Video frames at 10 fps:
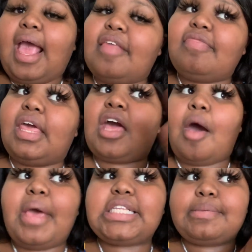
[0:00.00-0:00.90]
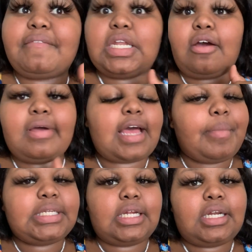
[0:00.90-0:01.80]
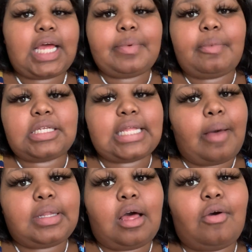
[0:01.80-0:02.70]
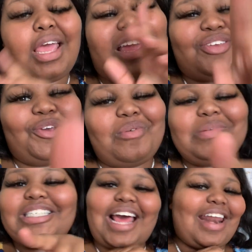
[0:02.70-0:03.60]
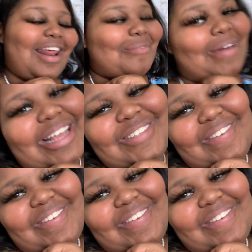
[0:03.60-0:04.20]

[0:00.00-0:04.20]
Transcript: And then come back to my video and comment down in the comment box down below, and you will be shouted out in my next